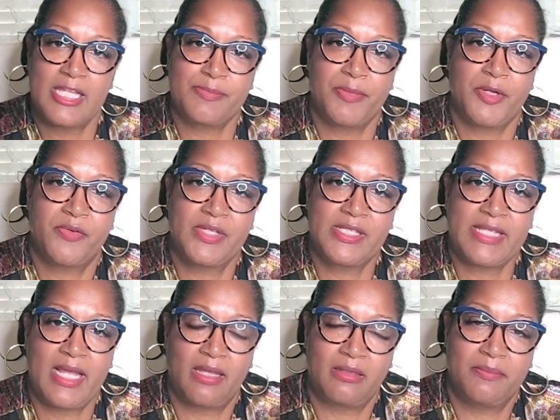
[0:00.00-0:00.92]
buried,
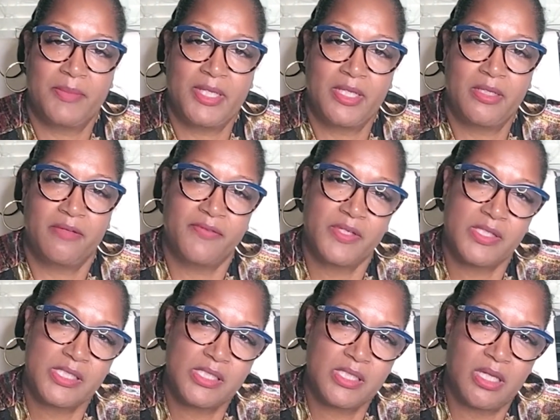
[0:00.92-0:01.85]
sadly, many of
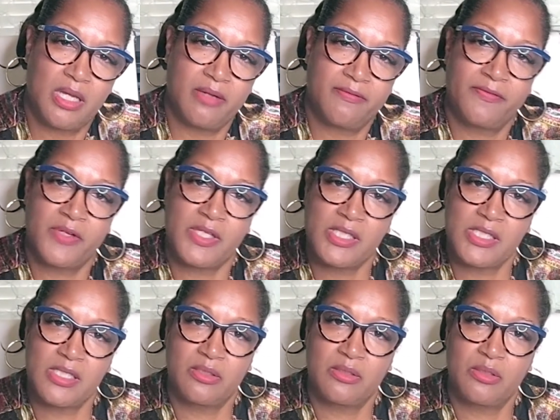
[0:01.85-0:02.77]
his
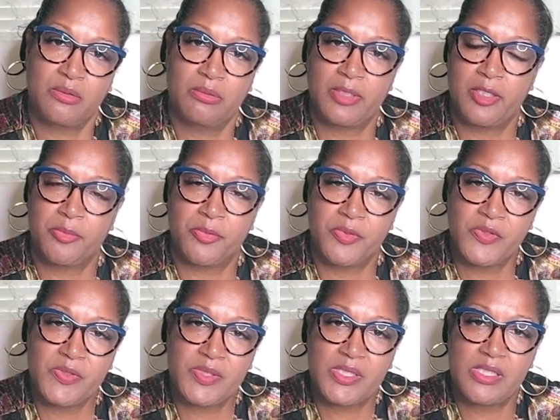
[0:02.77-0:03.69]
friends and
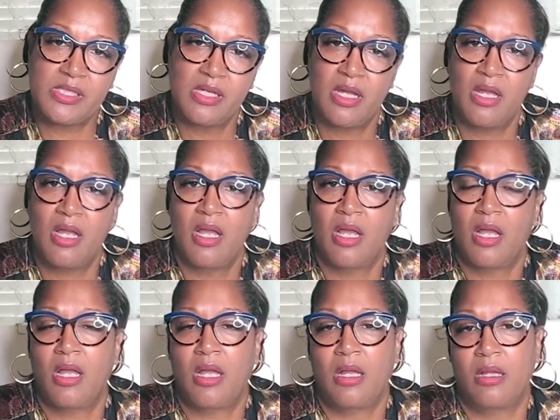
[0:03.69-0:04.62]
co-laborers
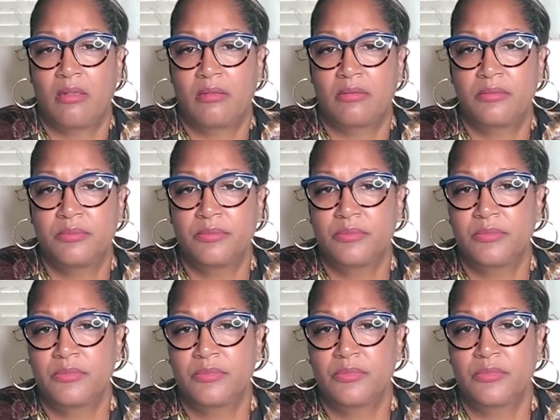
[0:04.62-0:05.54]

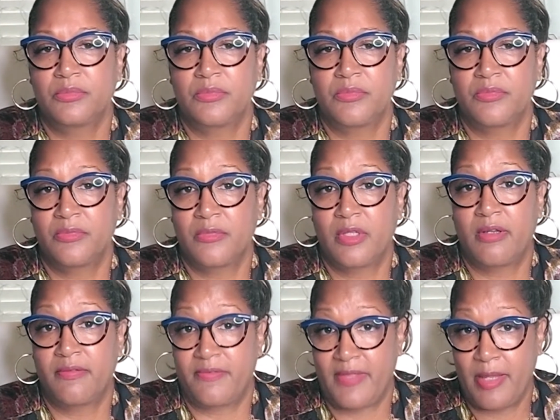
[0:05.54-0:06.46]

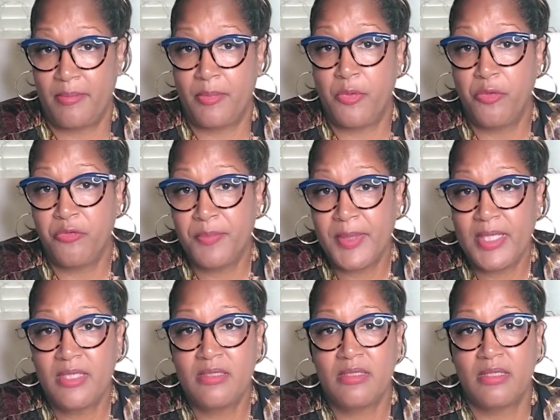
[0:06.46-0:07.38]
of that
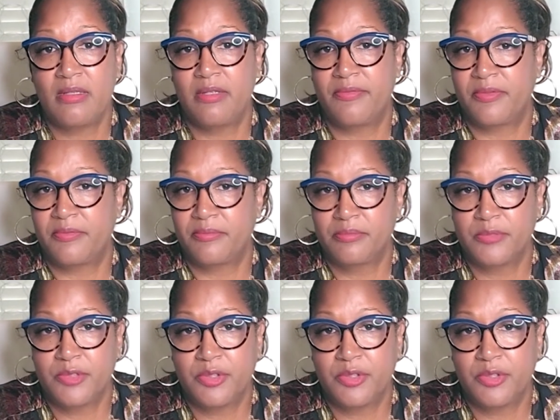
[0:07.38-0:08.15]
movement, and even,